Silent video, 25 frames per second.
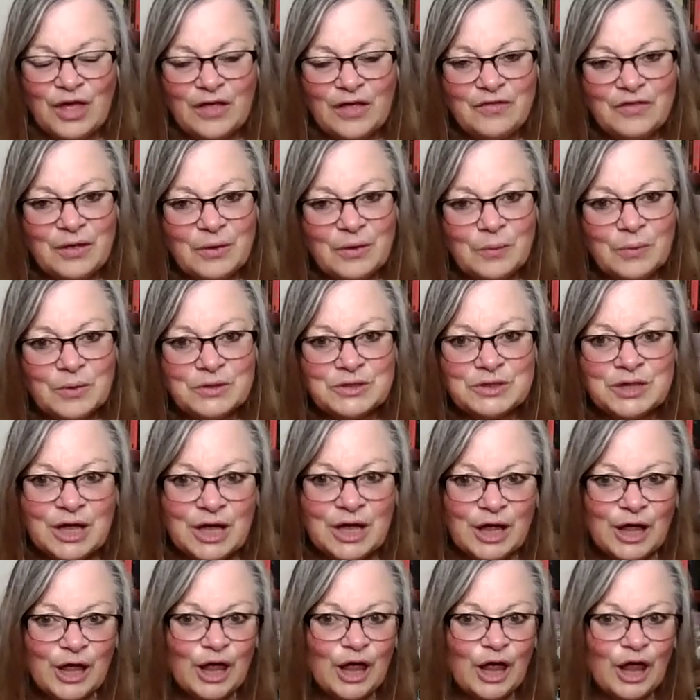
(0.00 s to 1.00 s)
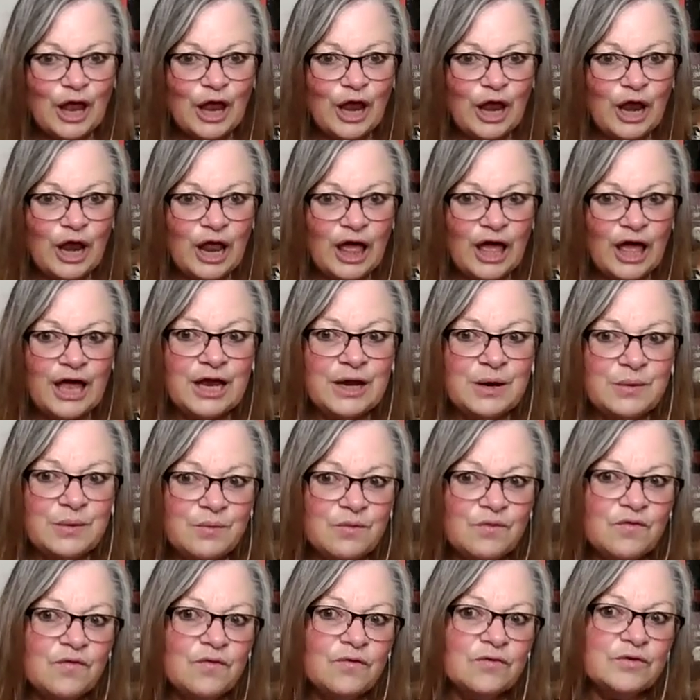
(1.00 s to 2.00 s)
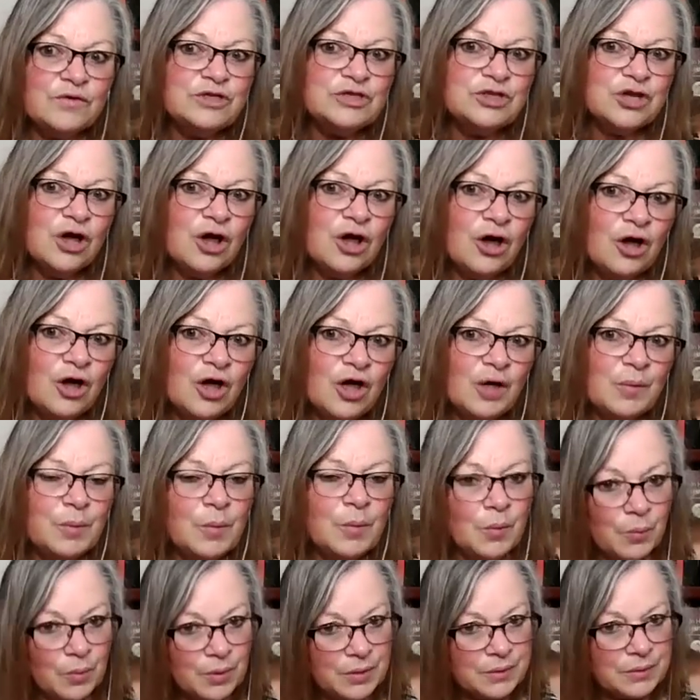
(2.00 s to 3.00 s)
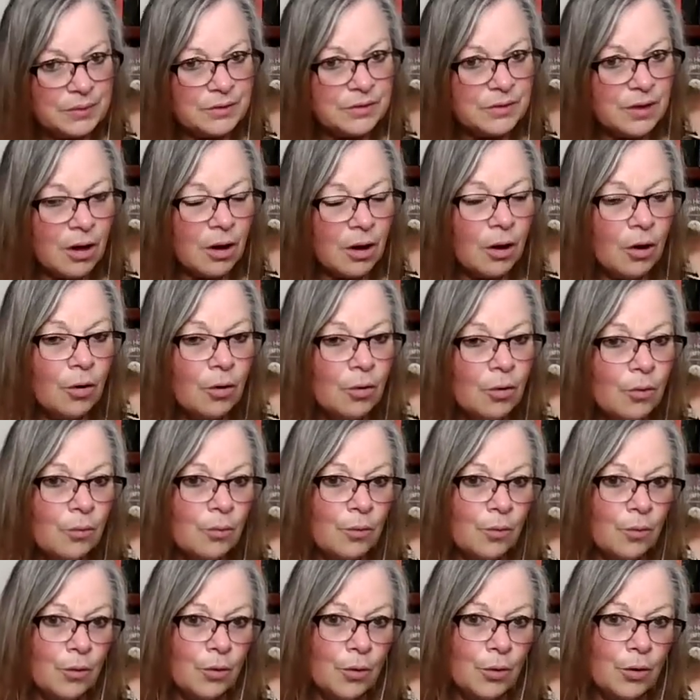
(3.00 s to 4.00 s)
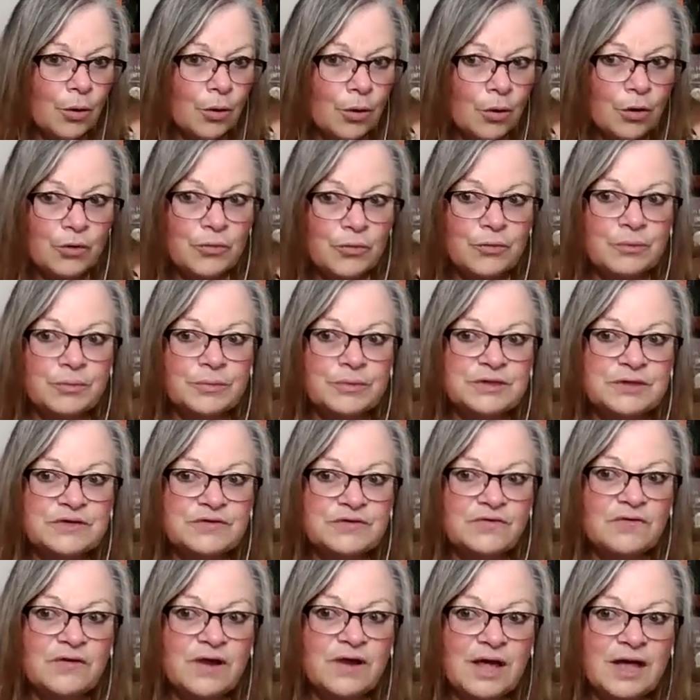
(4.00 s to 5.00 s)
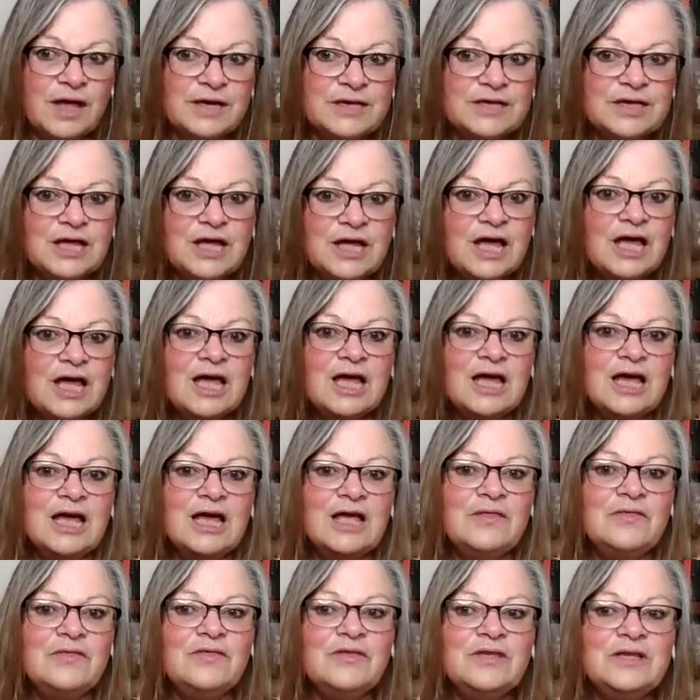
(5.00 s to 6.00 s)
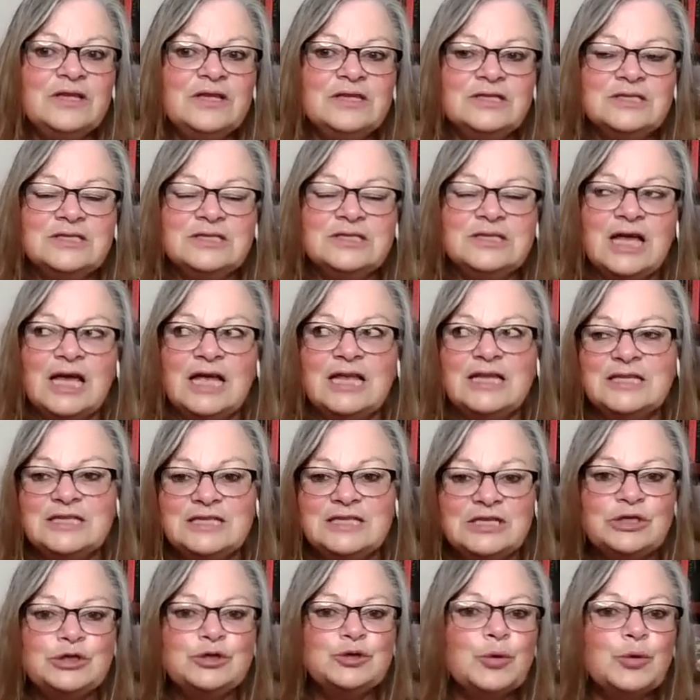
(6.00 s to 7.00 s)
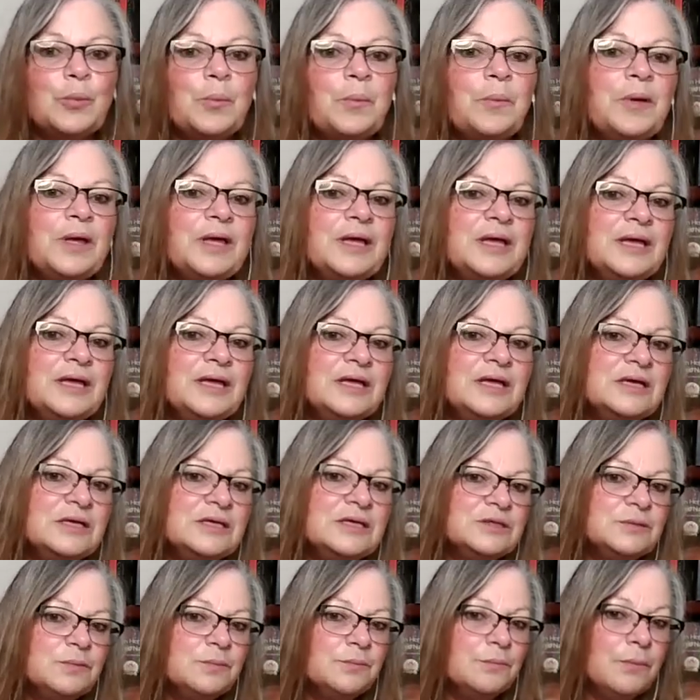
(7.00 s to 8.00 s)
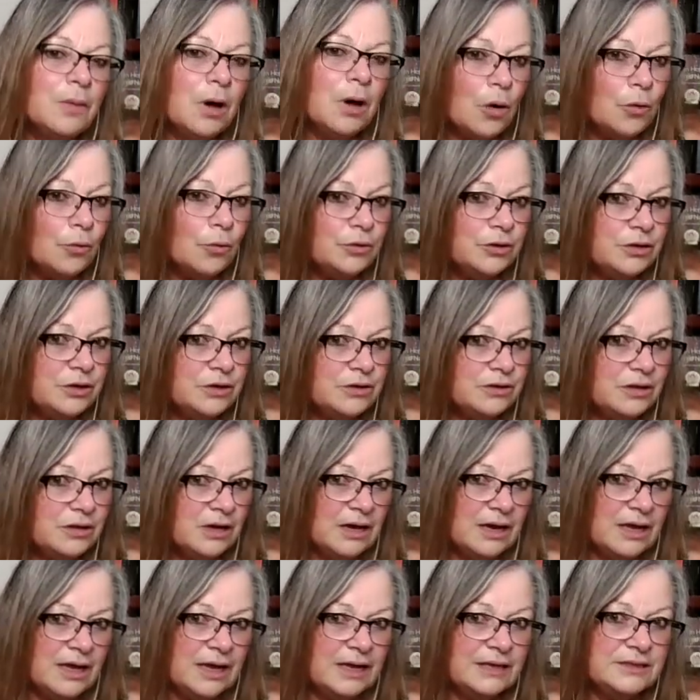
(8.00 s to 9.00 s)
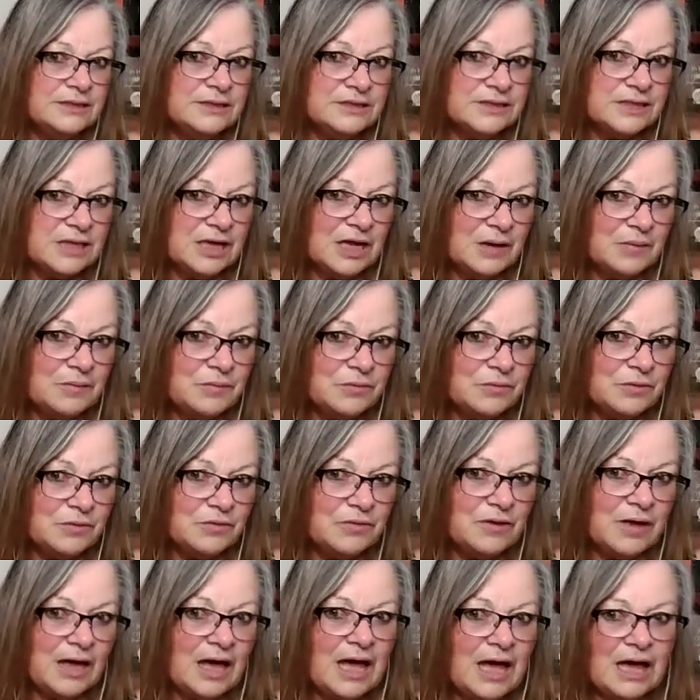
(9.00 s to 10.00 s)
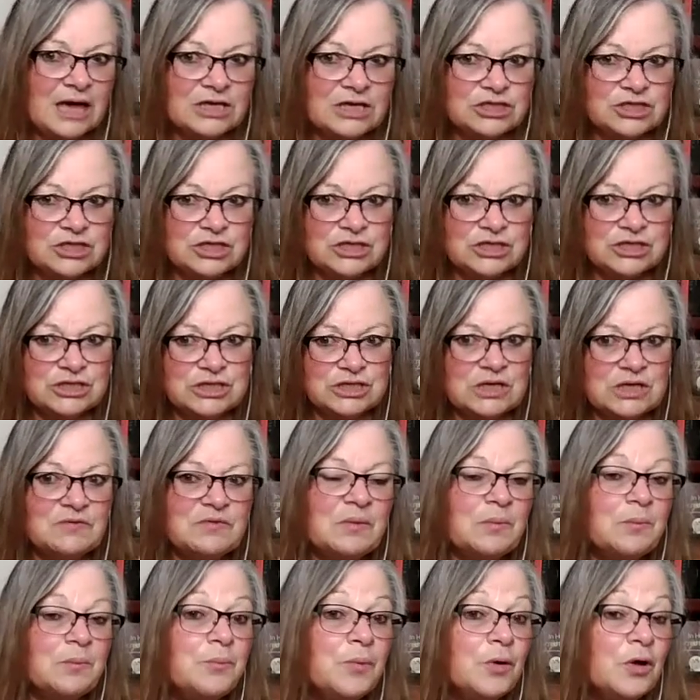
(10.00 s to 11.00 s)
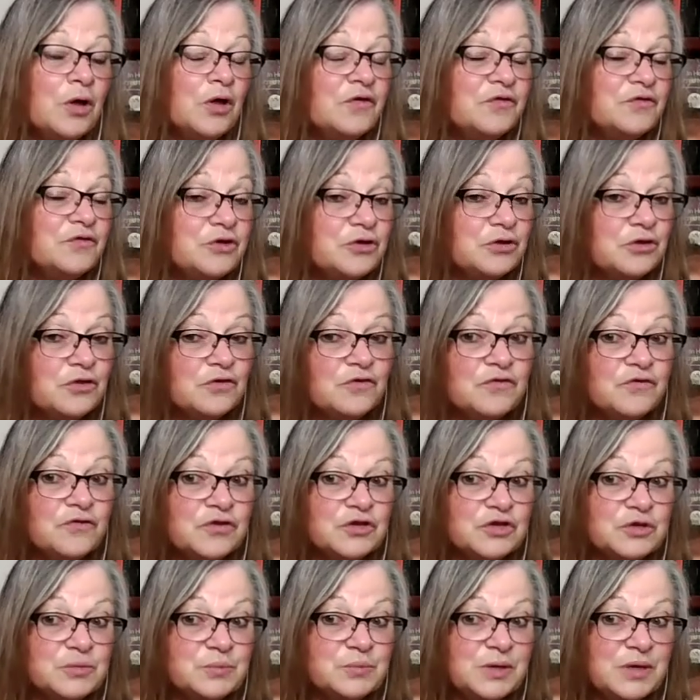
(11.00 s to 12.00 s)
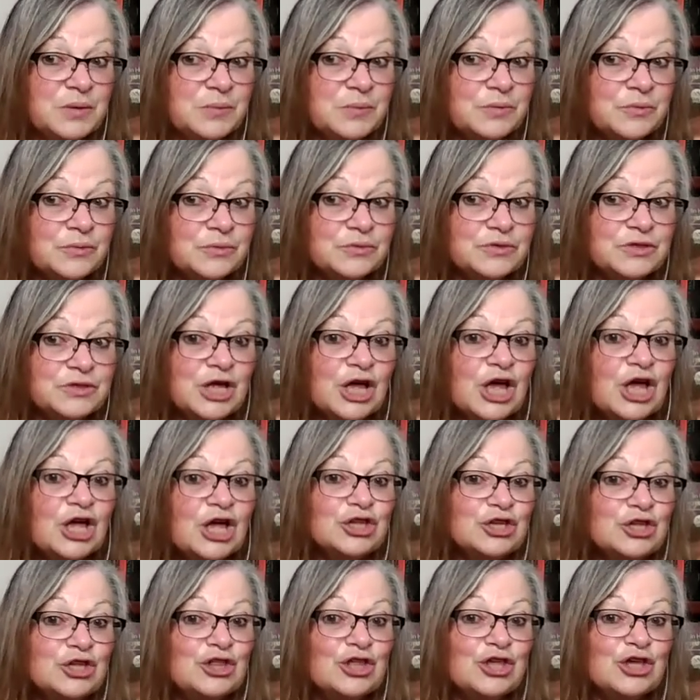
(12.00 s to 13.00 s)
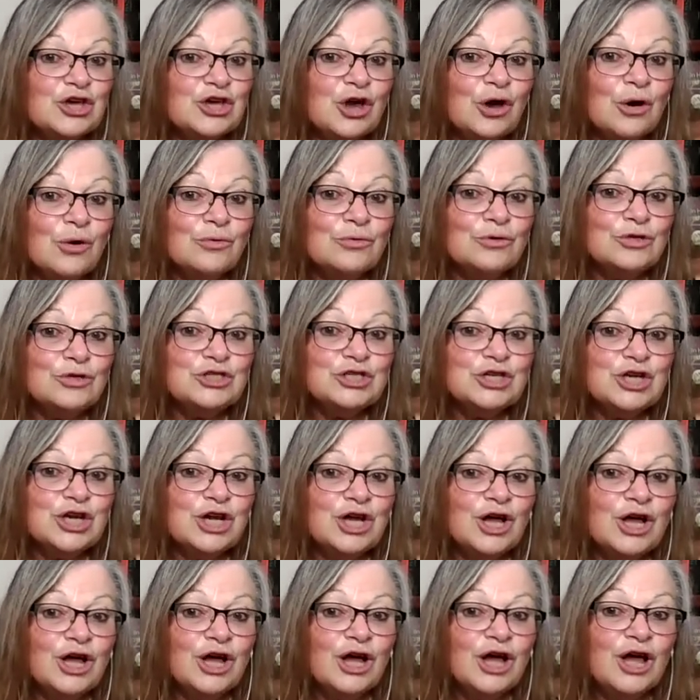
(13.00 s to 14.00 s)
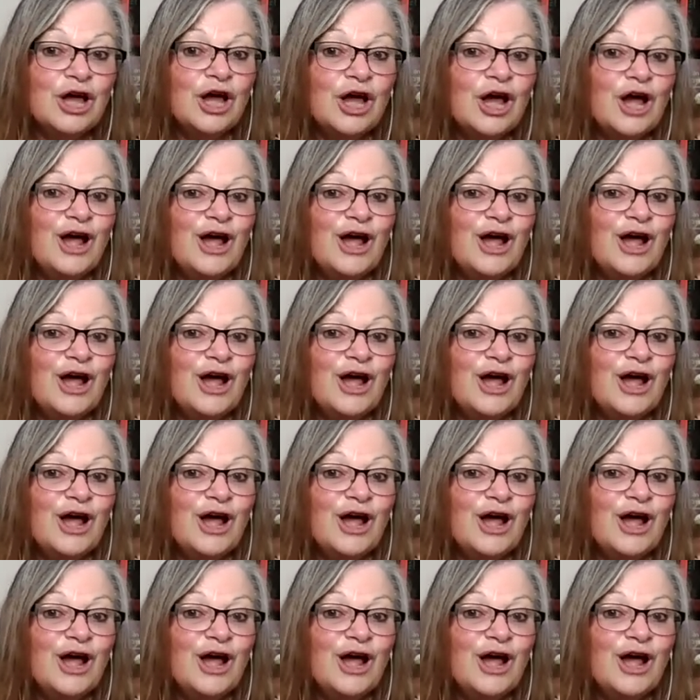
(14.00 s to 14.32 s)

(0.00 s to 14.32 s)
that there was a land before time when the whole earth was flat. And these ancestral beings molded the landscape through their actions, giving birth to the first peoples, to their culture.